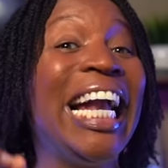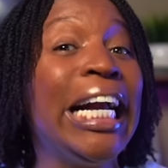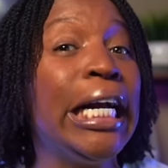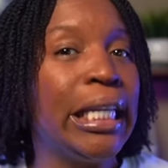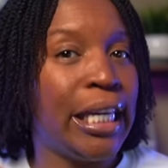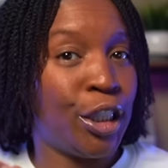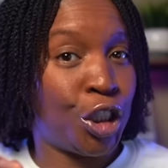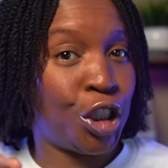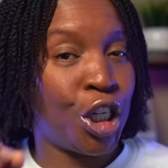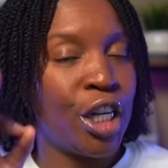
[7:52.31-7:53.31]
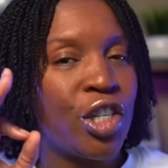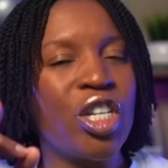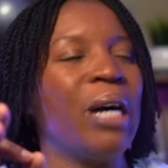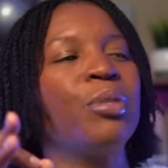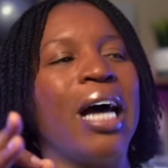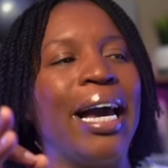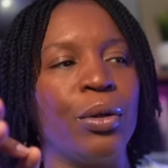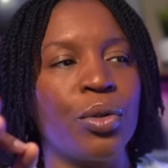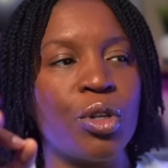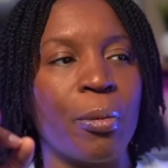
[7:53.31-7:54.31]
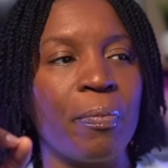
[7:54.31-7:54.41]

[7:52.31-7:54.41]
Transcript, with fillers: English subtitles.